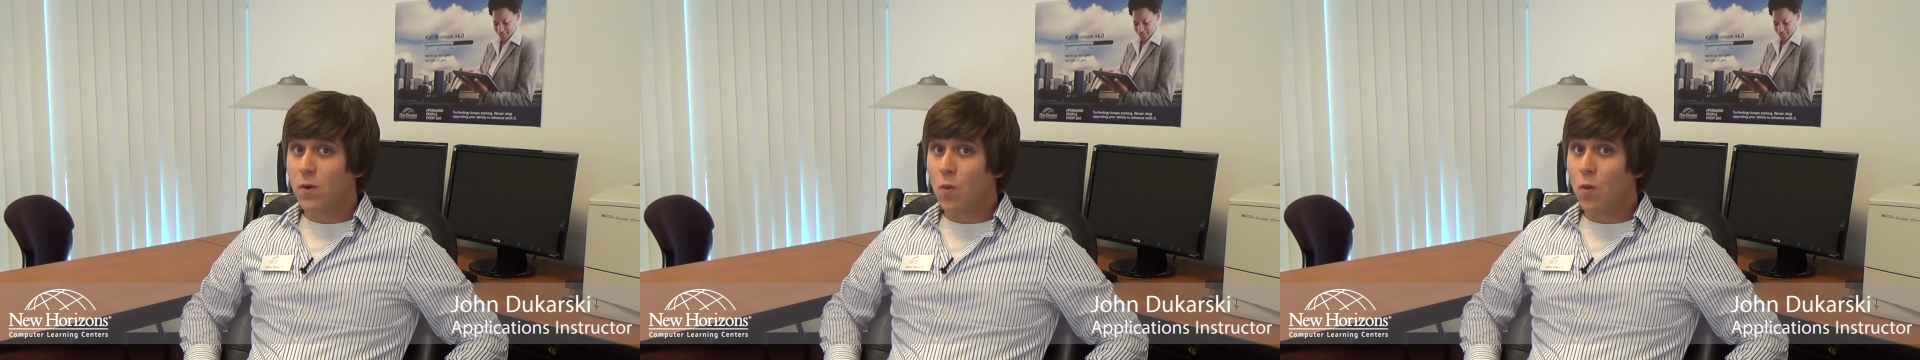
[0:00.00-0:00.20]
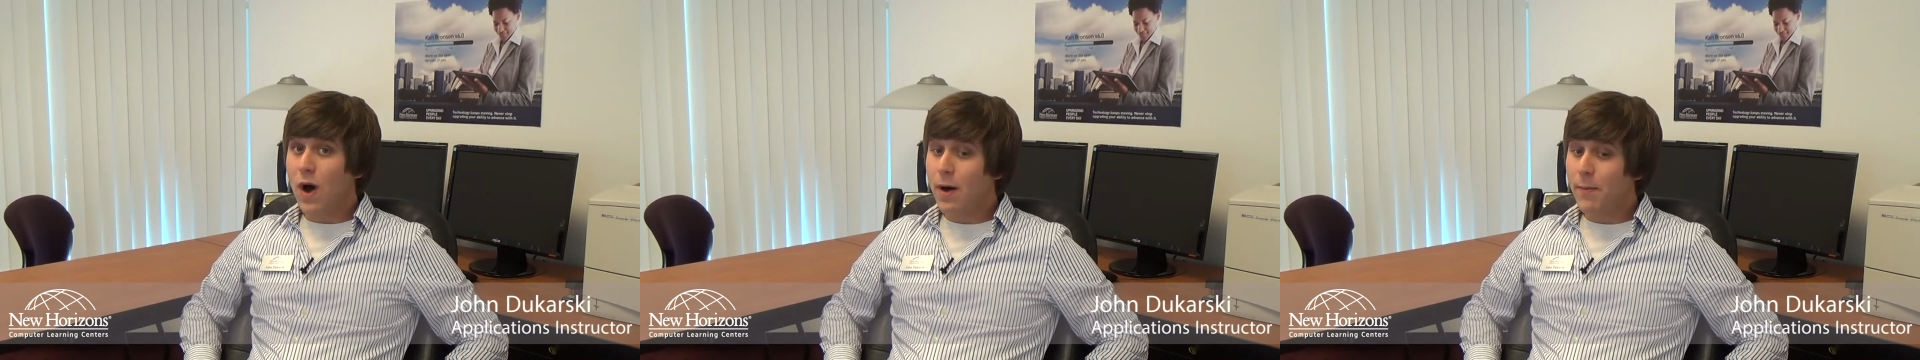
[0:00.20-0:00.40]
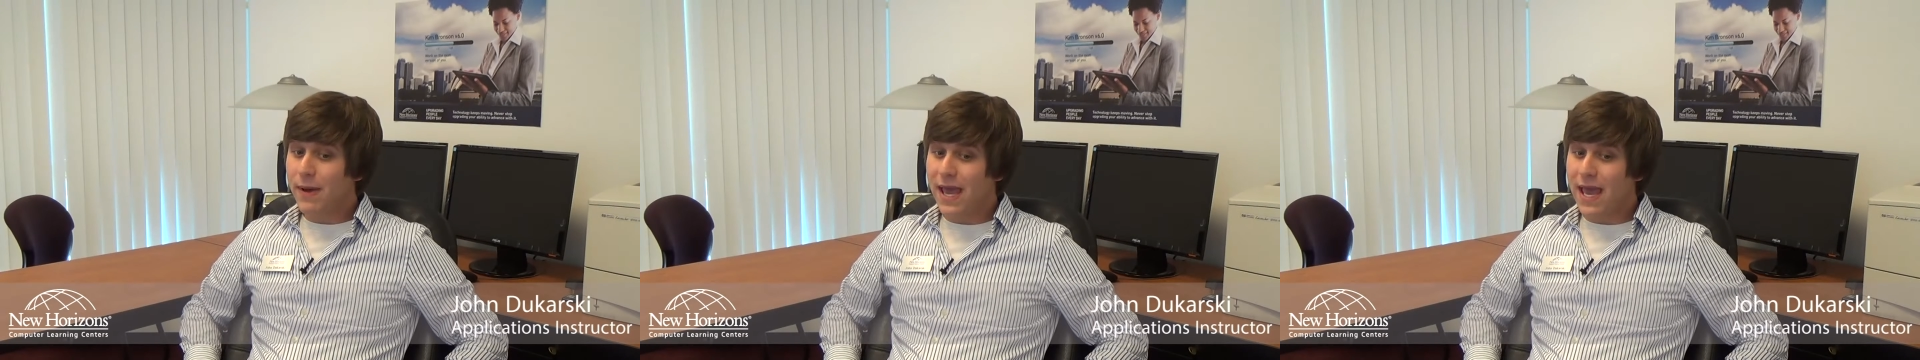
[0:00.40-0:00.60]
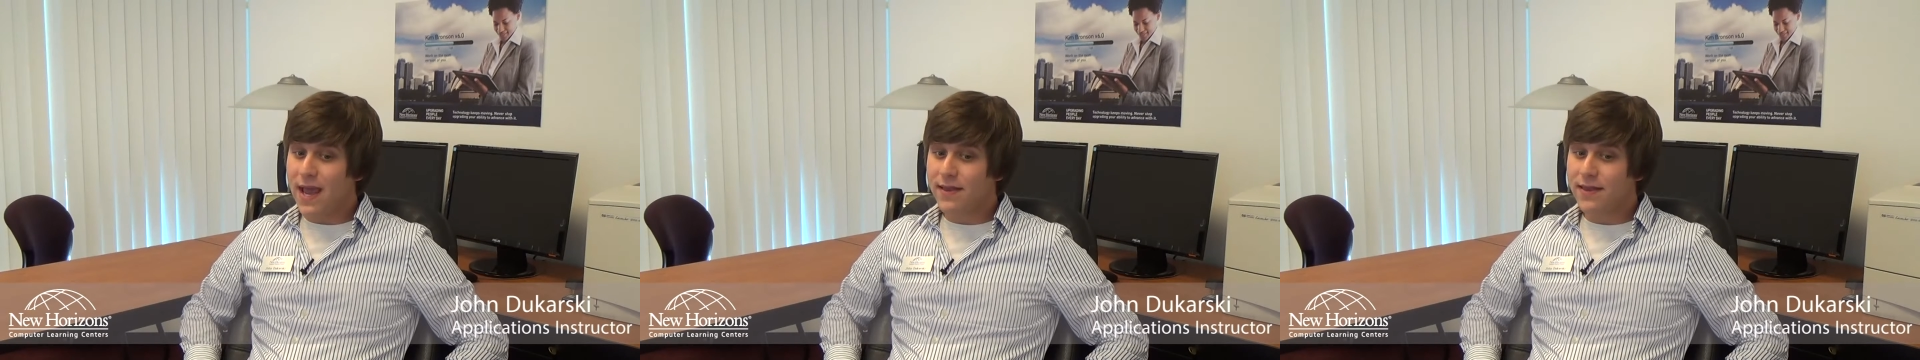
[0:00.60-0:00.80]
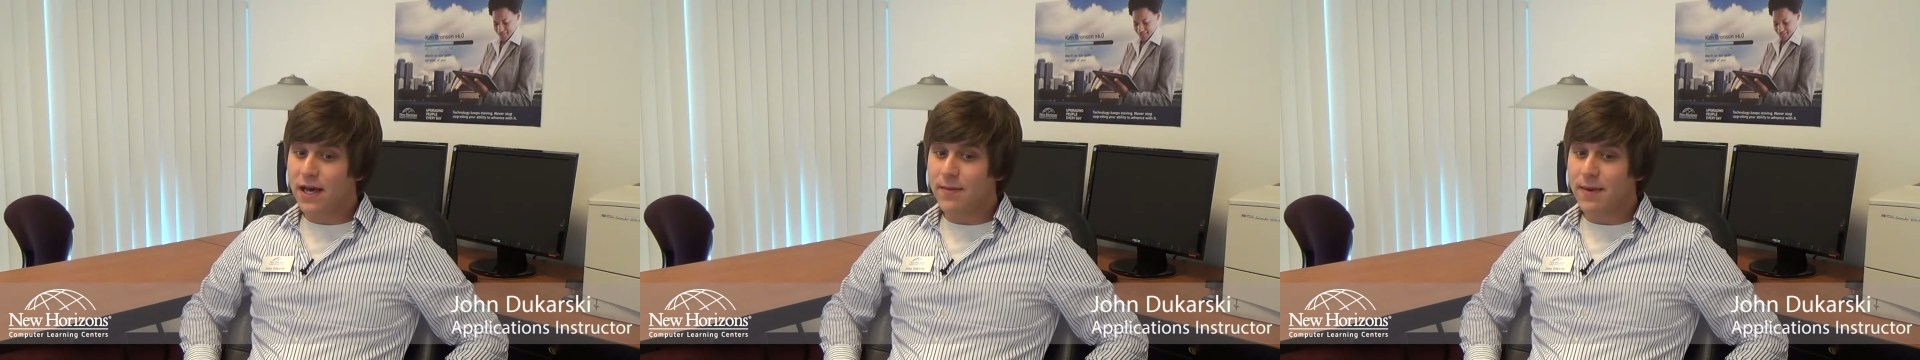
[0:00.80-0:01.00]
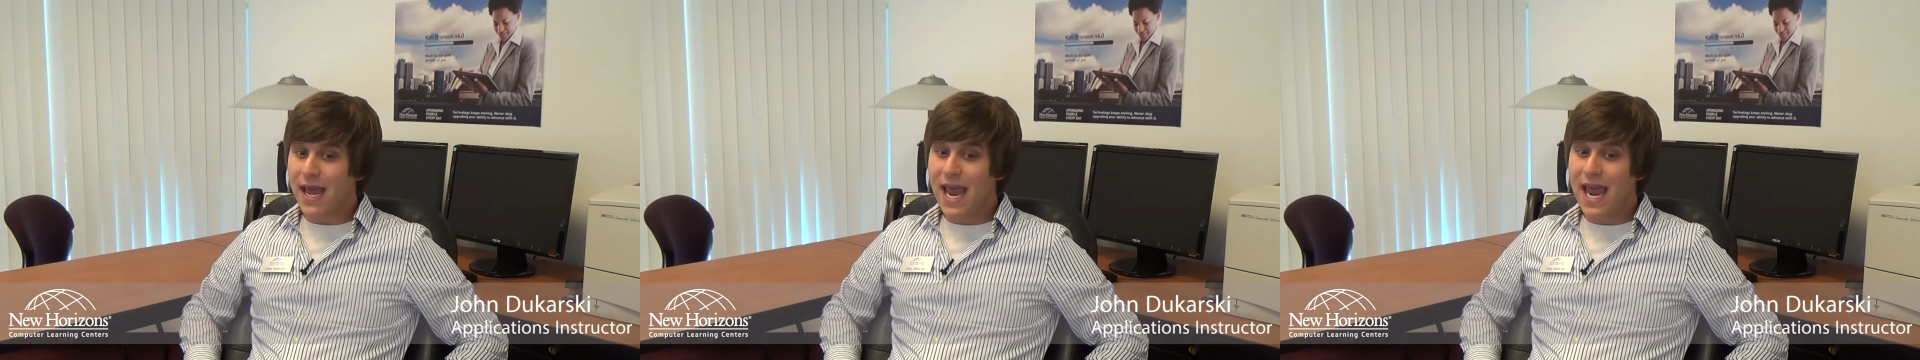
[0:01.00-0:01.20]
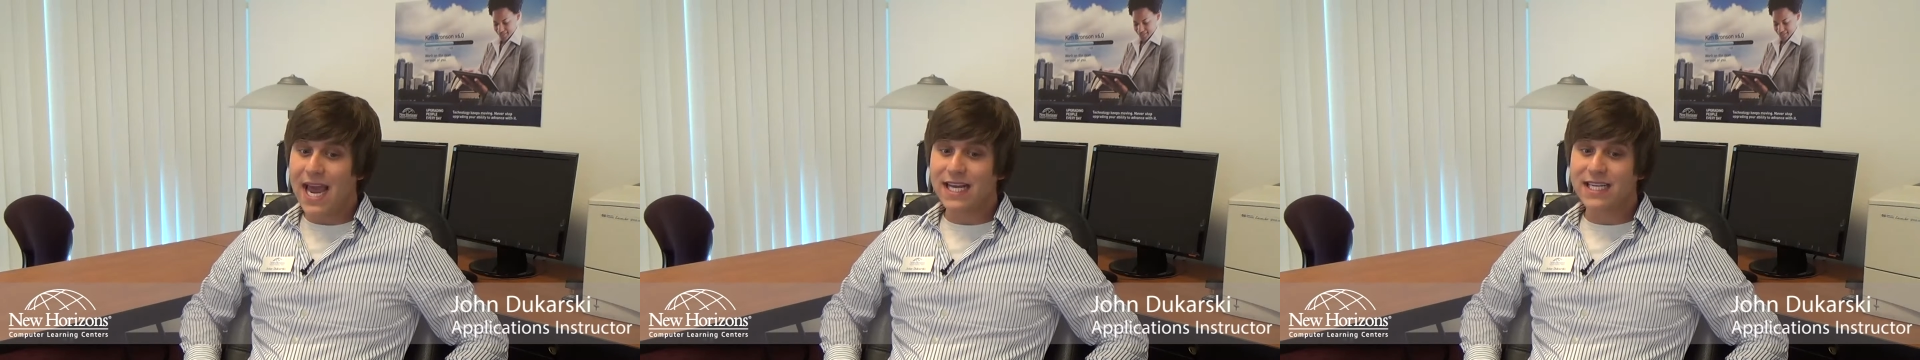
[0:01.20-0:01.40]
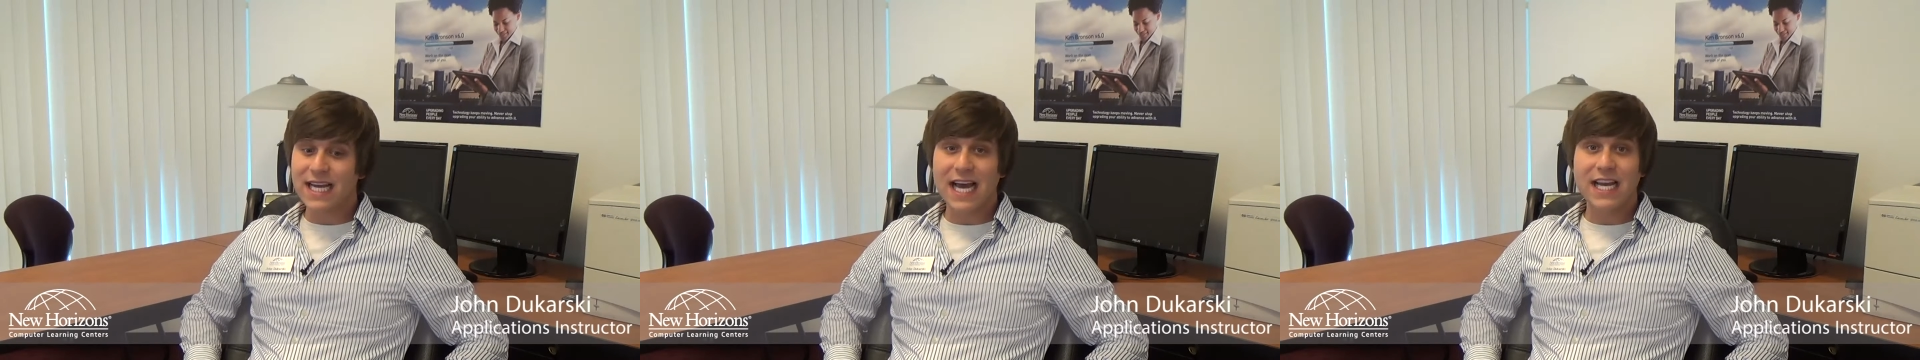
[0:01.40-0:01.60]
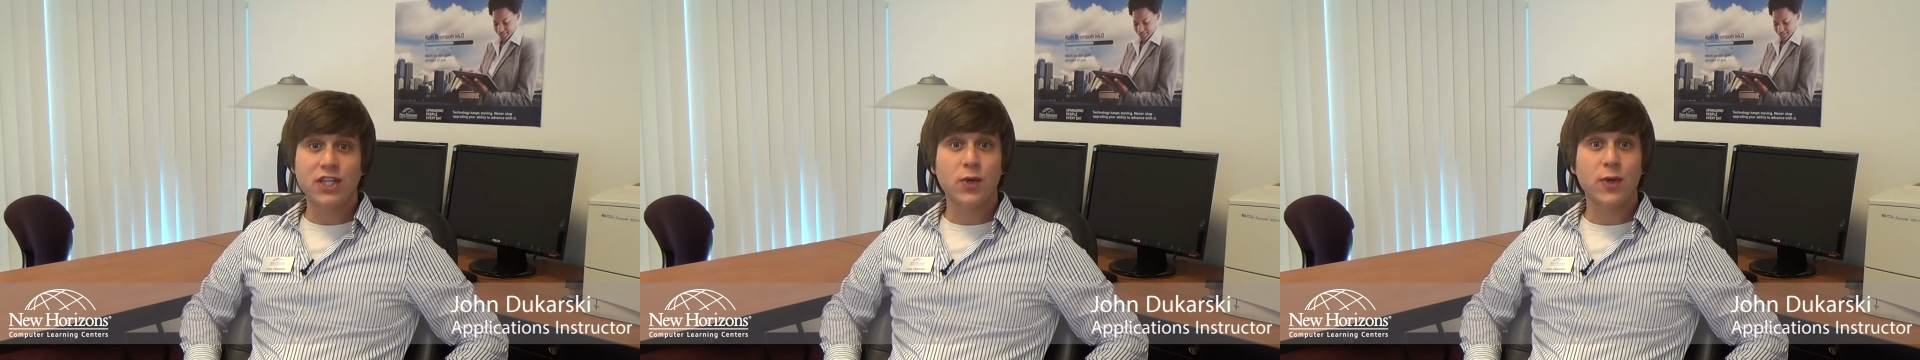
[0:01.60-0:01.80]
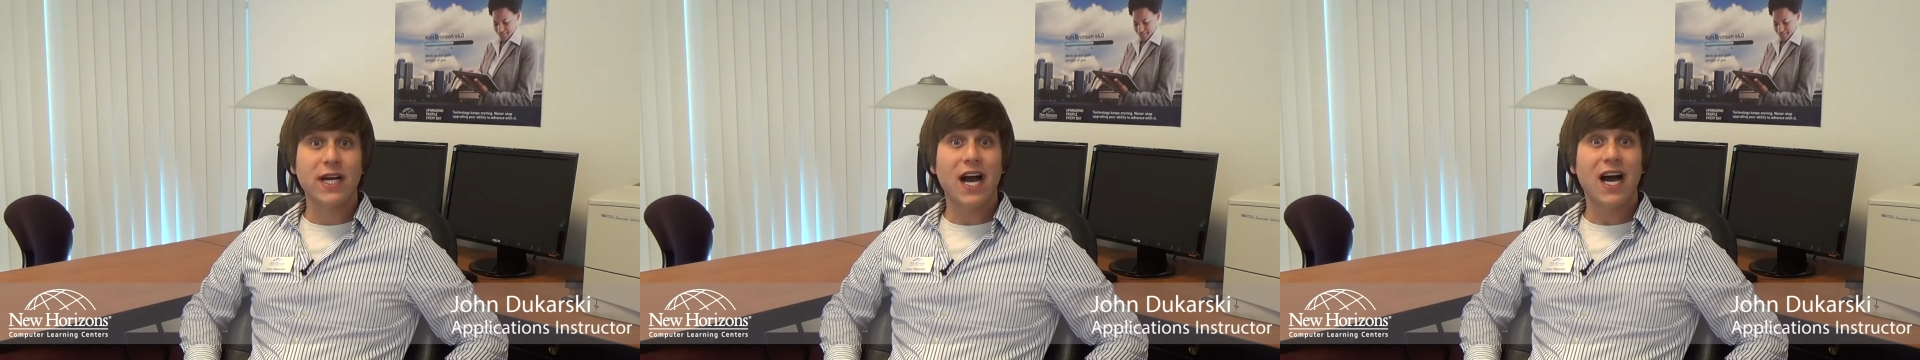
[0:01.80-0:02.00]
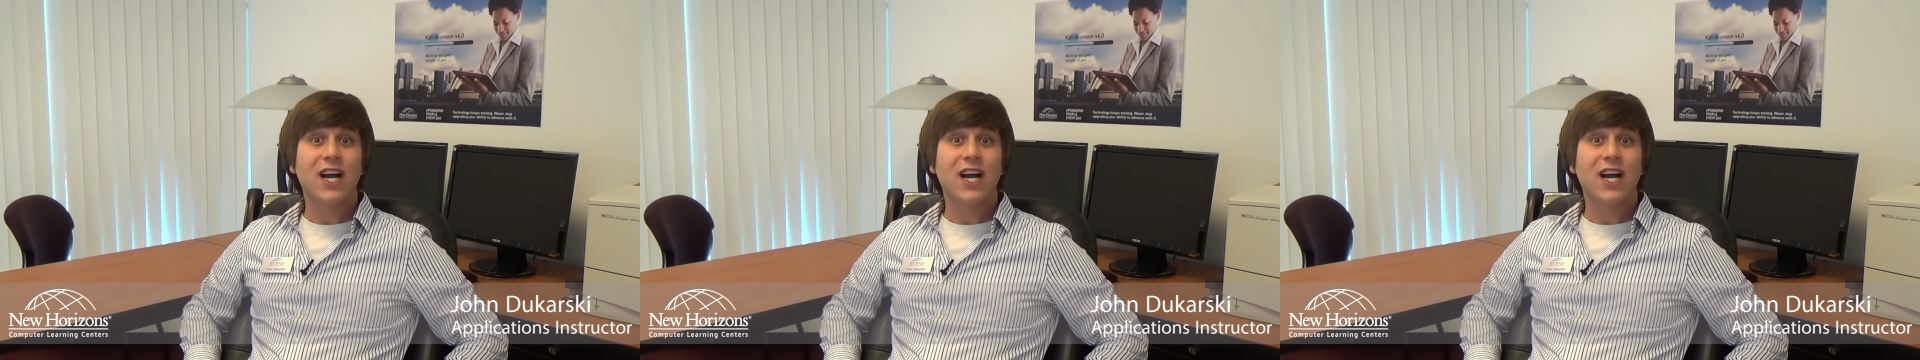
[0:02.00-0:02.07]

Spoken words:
while paying them and entering